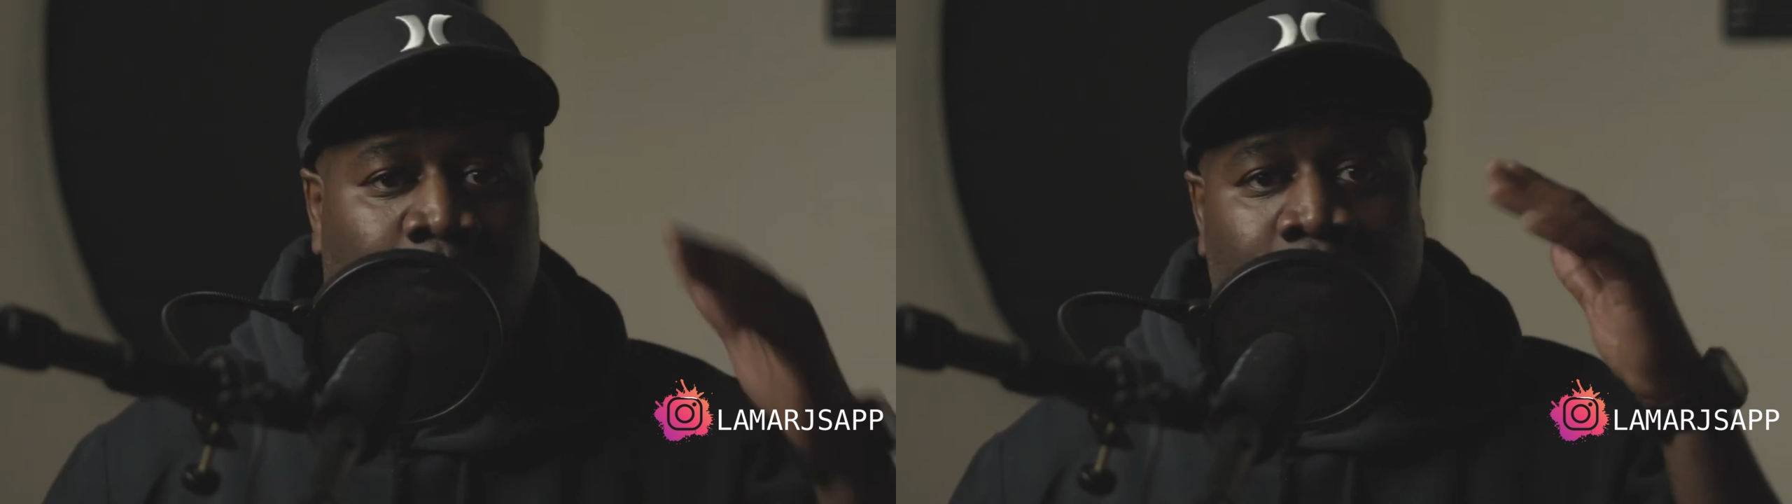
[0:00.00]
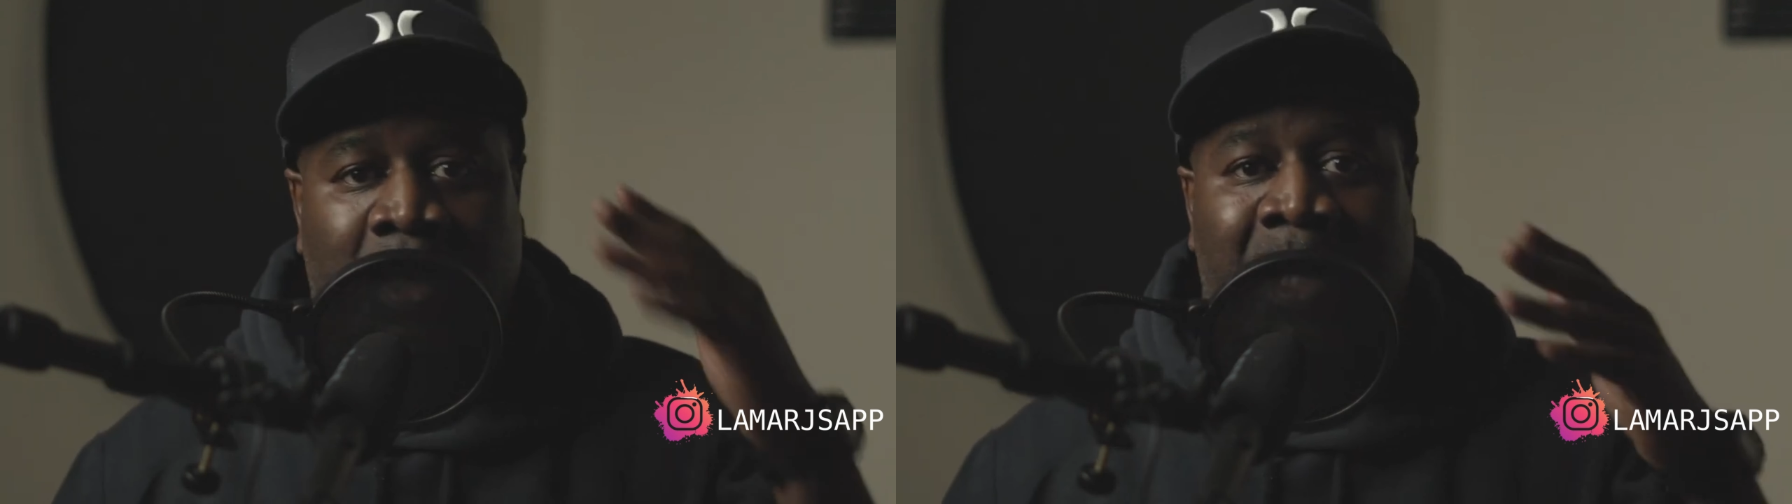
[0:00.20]

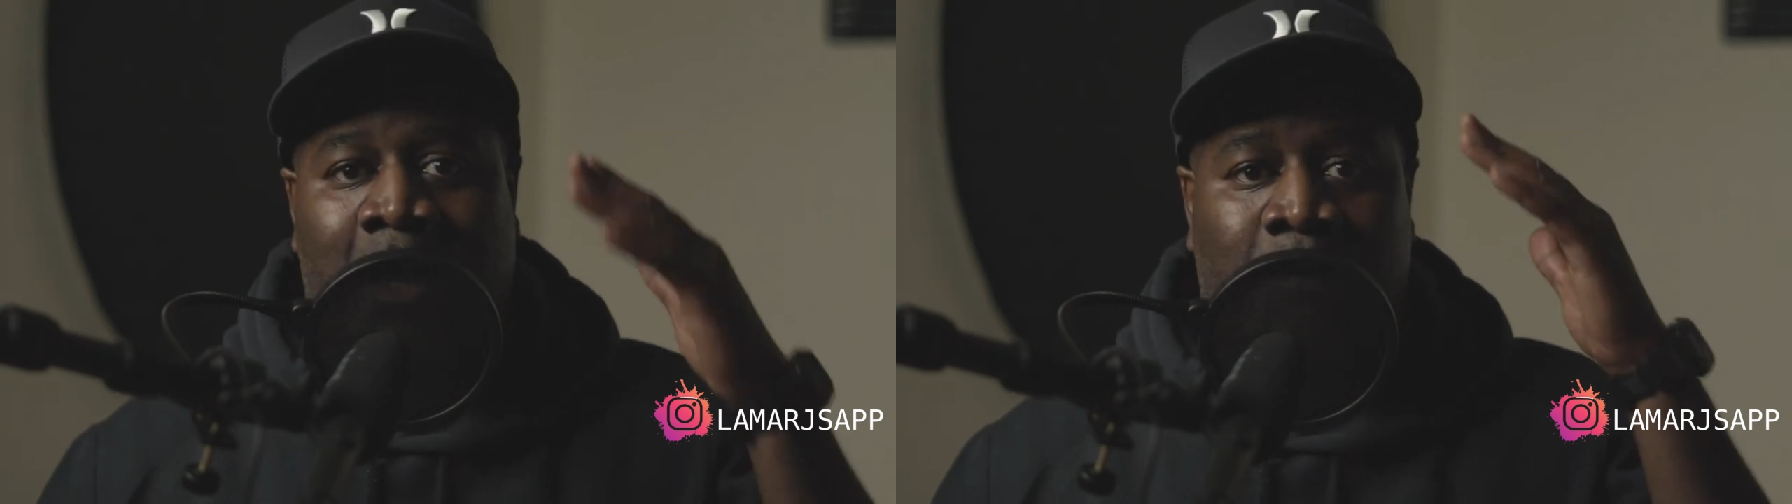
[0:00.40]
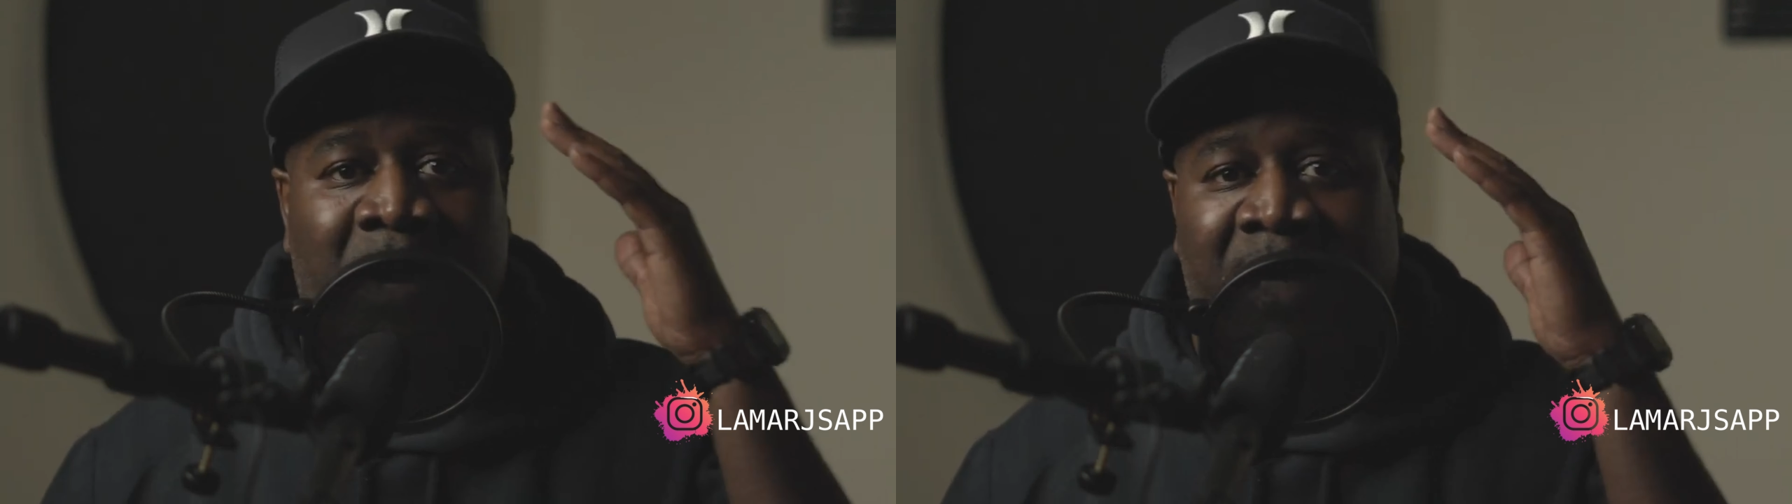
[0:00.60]
and run
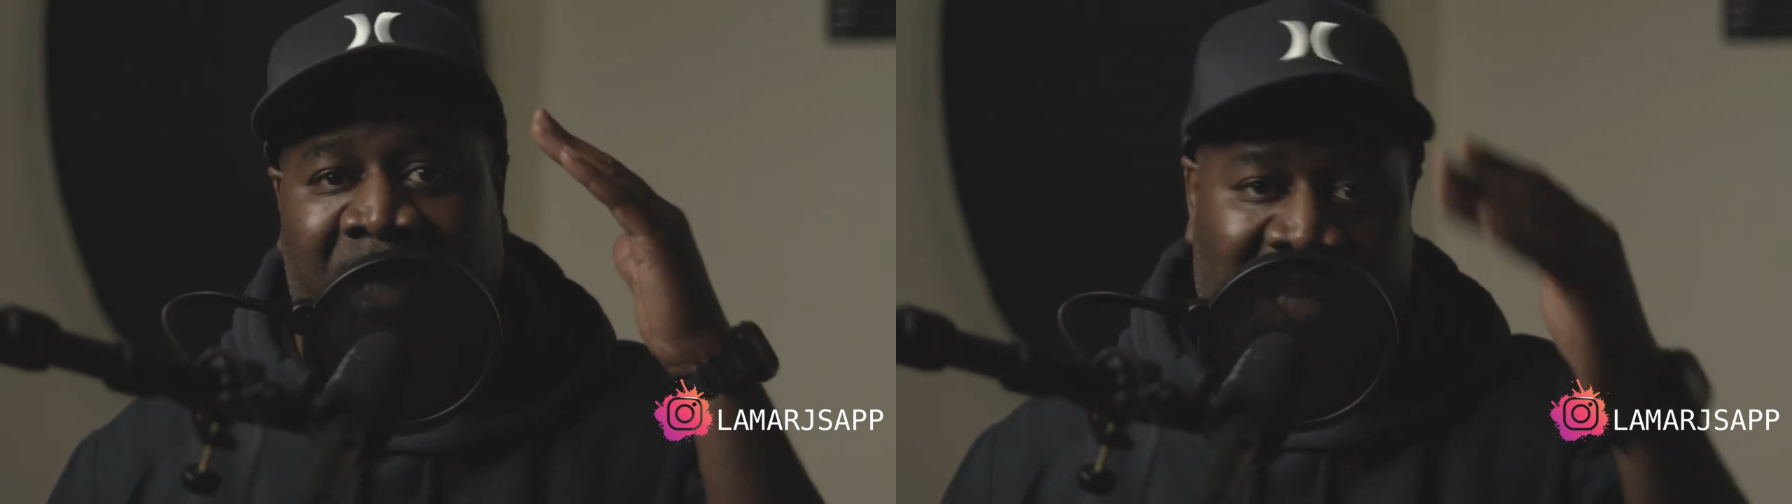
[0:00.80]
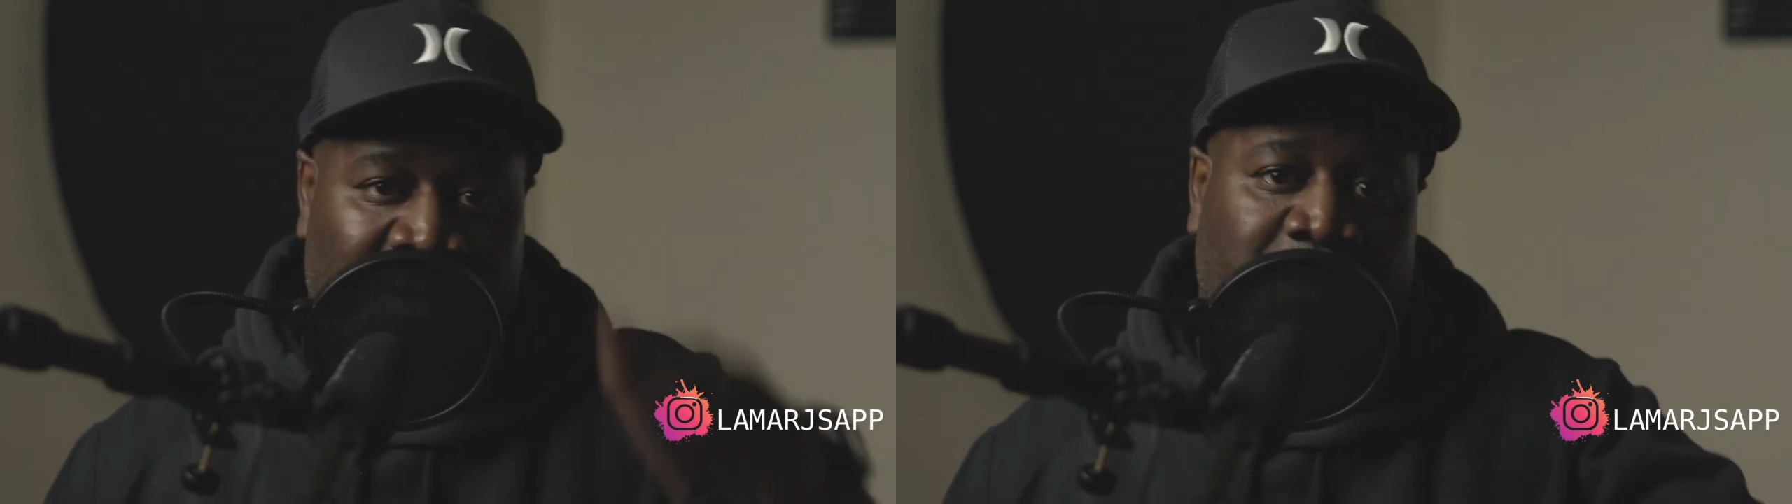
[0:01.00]
out and buy
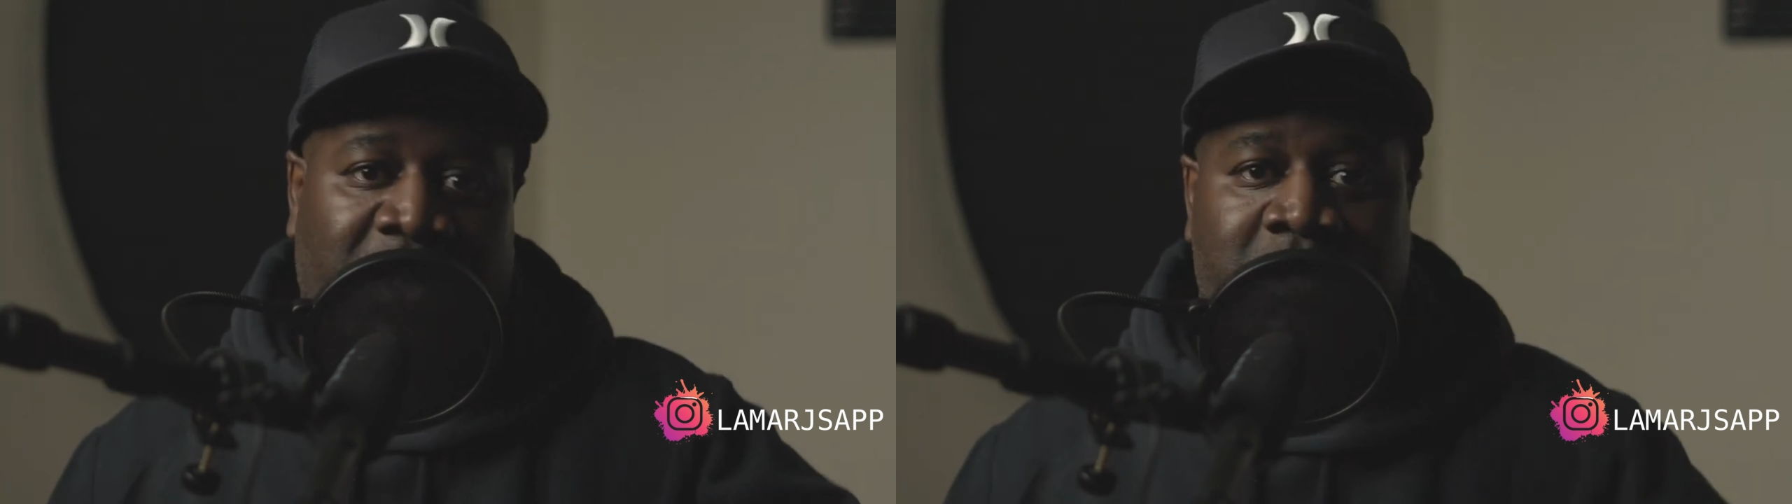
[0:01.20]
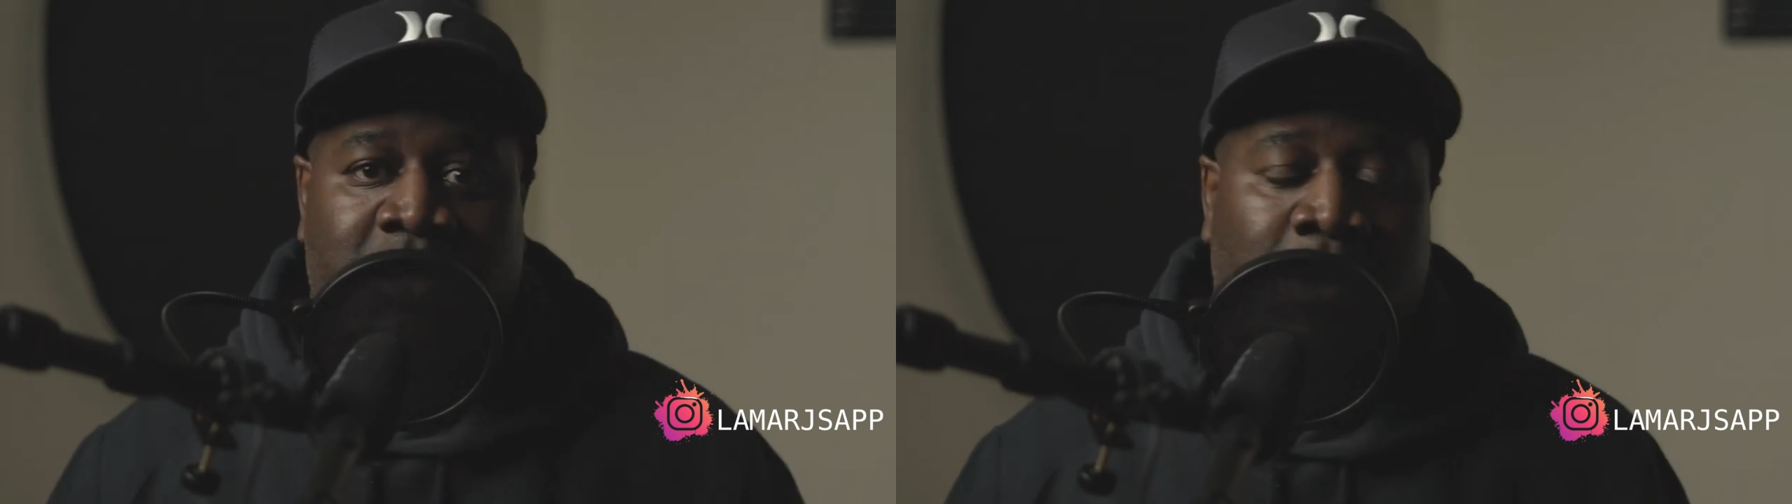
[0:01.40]
the
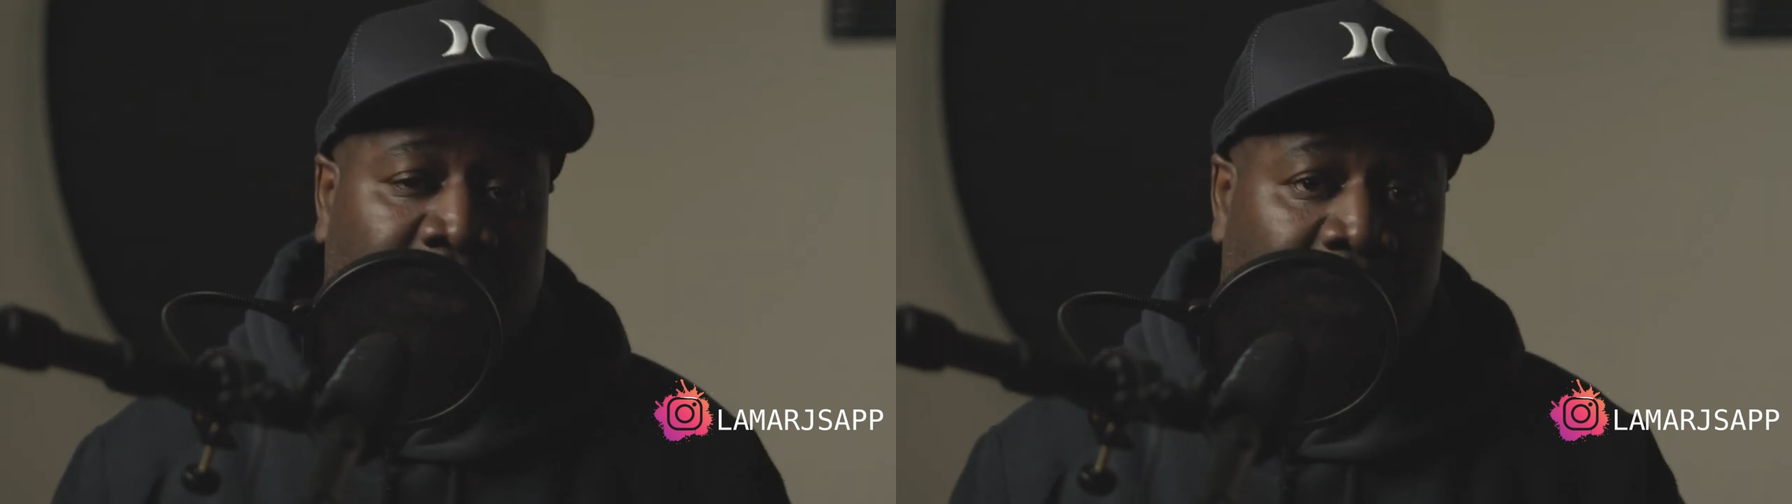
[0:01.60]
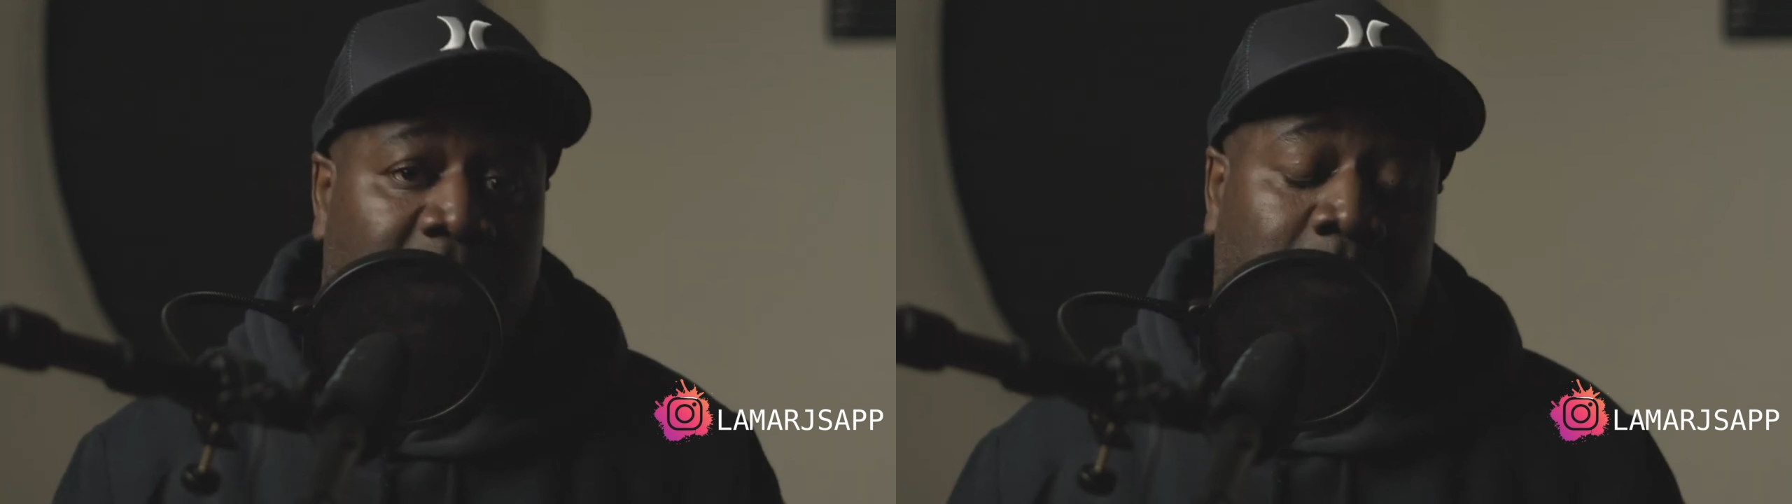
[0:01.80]

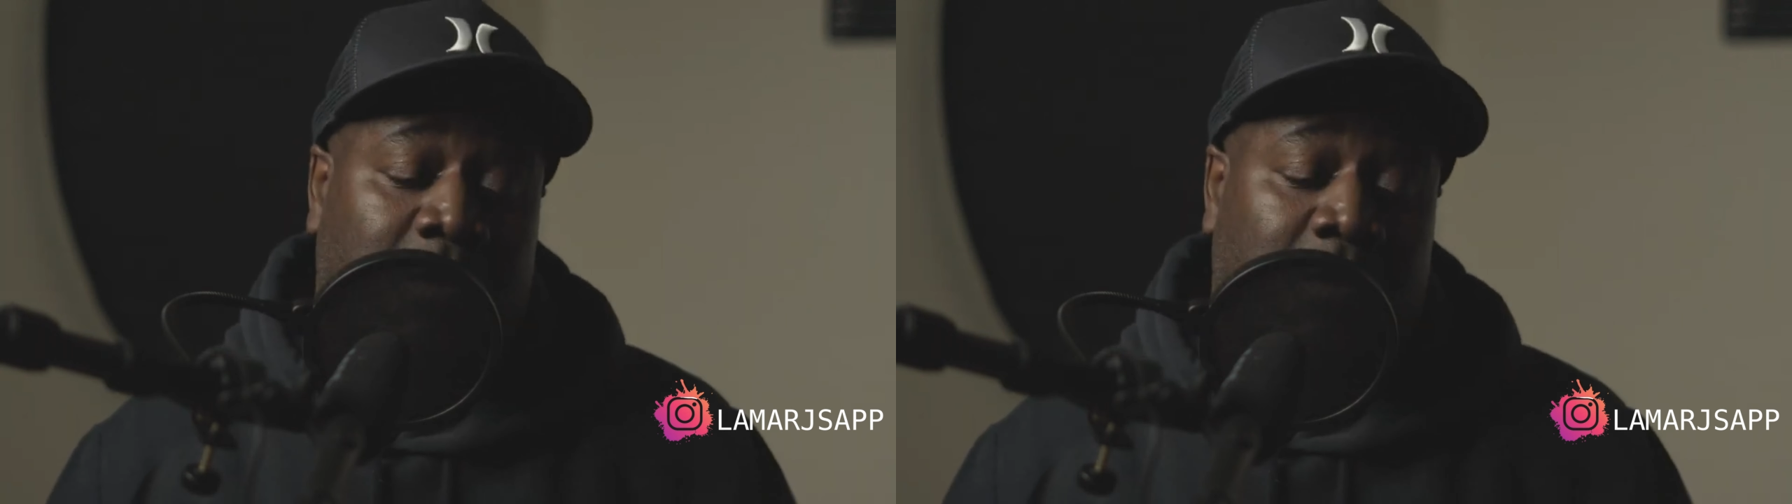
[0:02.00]
FX30.